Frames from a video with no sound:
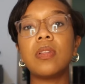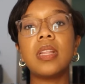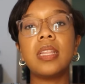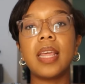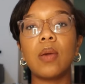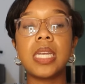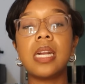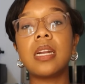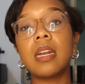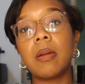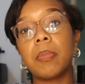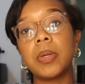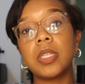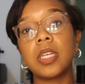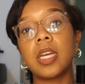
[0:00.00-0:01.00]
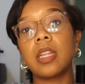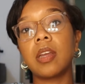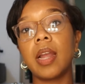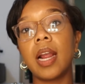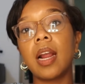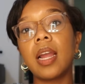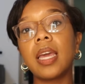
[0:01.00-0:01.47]
then they're seated in a particular
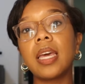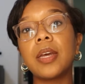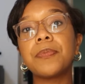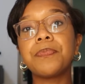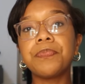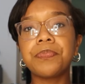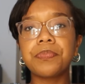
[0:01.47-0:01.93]
area.